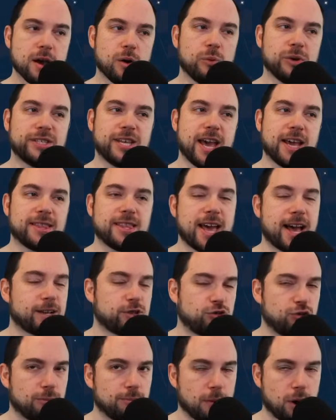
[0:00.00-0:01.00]
We take the
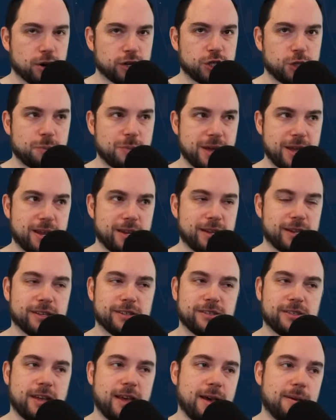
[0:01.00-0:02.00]
extra march speed
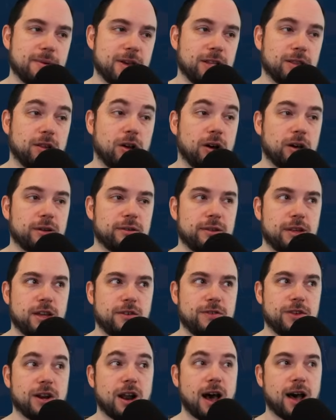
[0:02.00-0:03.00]
because, I mean, look,
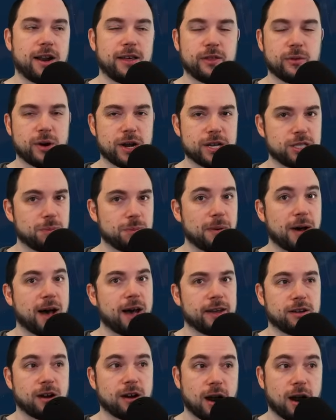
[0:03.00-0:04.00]
if you're not in the right
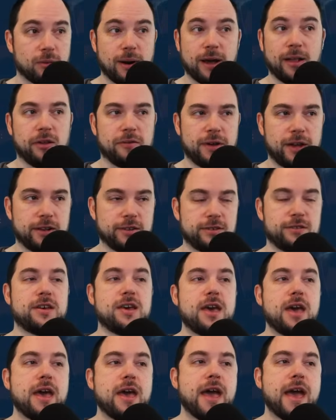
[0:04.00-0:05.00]
spot, you're not relevant.
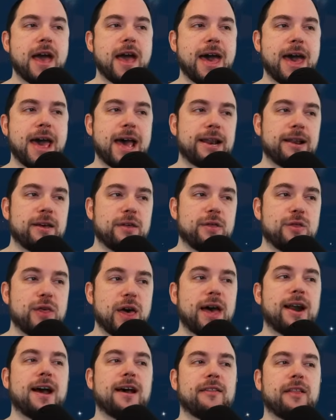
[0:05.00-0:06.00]
And
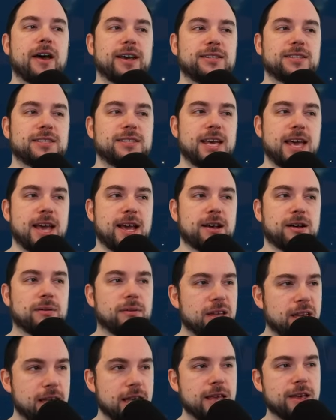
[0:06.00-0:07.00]
then I like to take
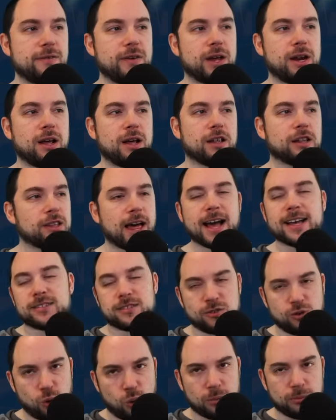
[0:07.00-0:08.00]
even
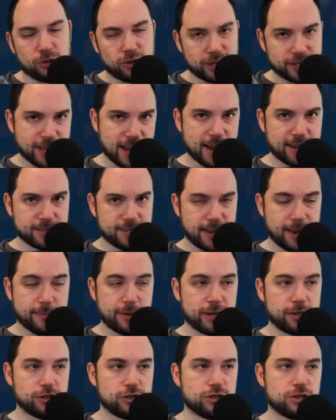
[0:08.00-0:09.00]
less normal attack
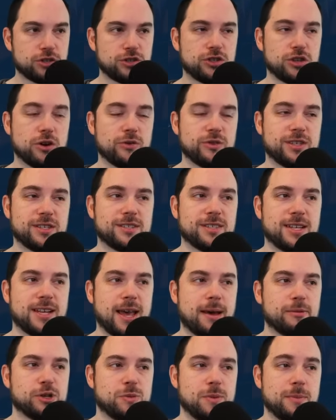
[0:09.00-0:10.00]
damage. So this is the
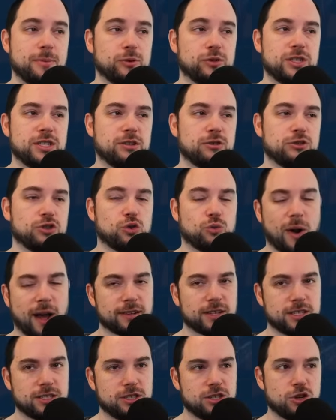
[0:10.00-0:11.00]
damage people deal
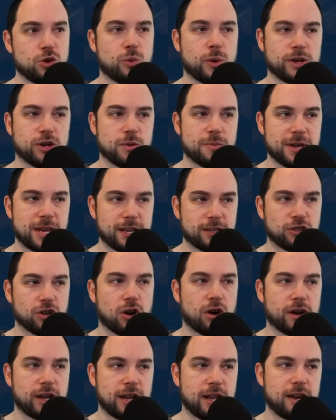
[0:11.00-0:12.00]
directly to you when you're being
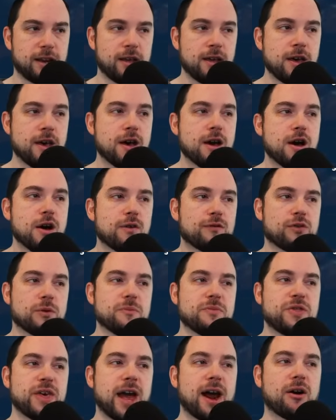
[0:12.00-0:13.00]
targeted.
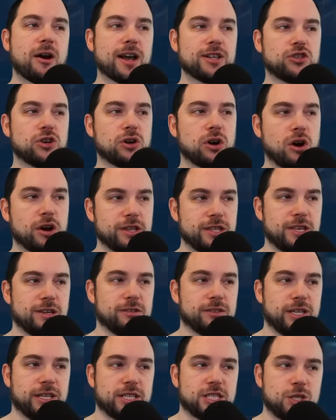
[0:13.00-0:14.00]
From there, I took
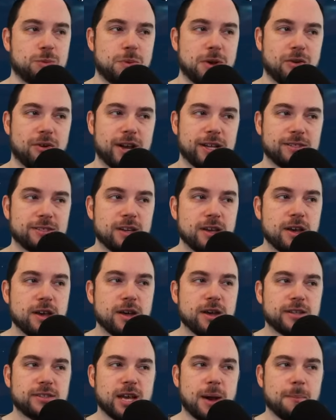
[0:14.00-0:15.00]
Unyielding Spirit.
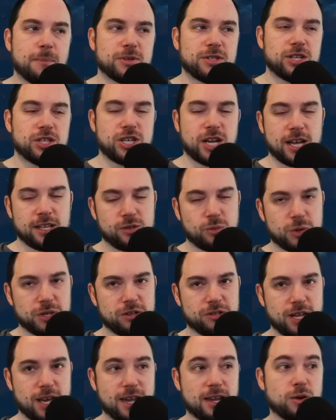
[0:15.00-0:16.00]
10% chance when
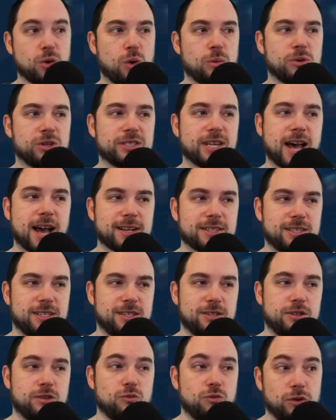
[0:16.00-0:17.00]
you're taking normal attacks
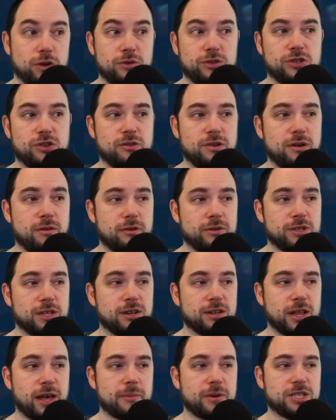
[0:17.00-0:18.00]
to reduce your hero
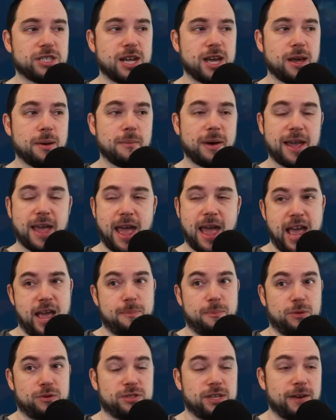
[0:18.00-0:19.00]
skill damage taken by
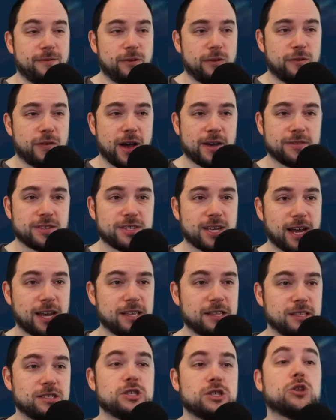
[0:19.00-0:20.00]
8% for 5
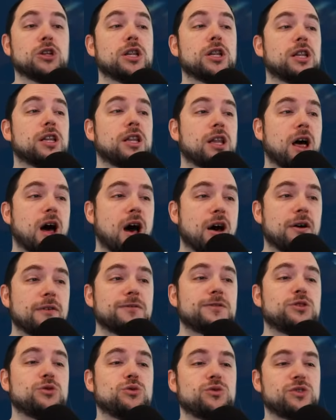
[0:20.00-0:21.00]
seconds. You'll
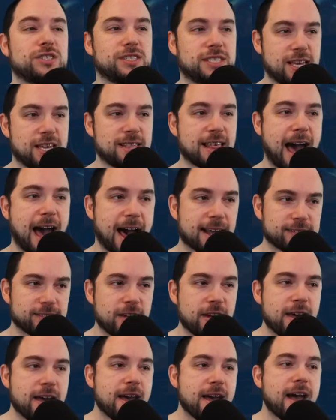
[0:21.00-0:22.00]
love to see that.
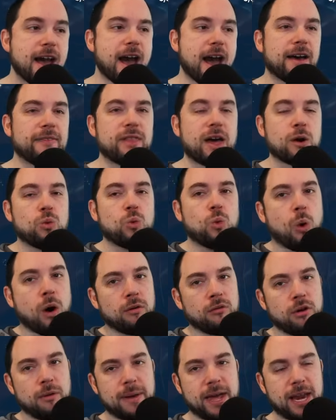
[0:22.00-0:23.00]
And then
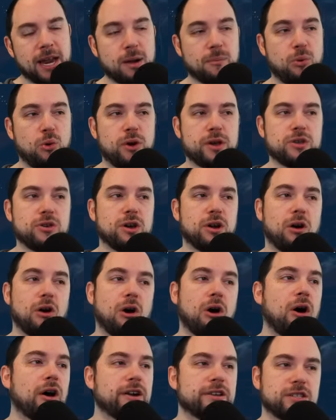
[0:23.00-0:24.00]
one remaining point you could
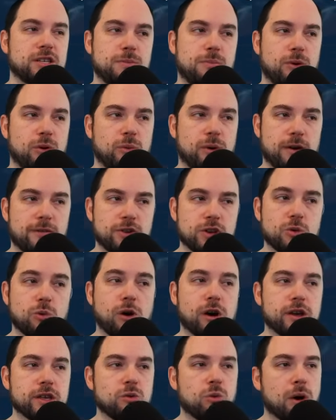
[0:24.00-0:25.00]
honestly put wherever you
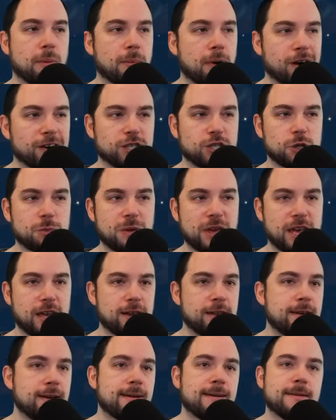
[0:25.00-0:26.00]
want. You want march
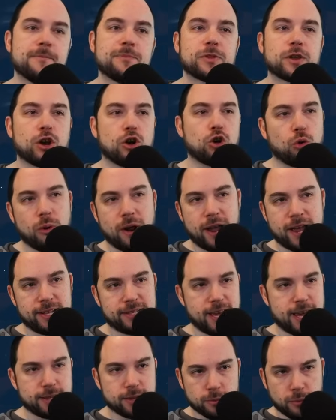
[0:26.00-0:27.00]
speed? Great,
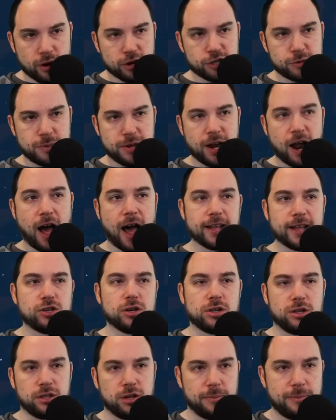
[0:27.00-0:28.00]
take the march speed. I
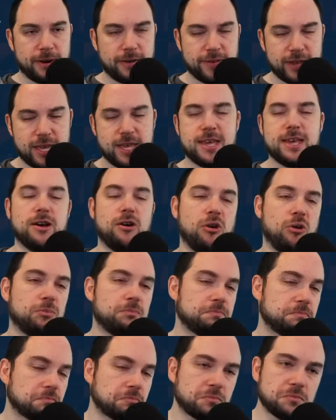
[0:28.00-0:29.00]
took a little bit of a
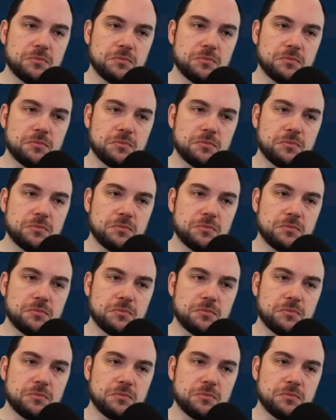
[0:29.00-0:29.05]
heal.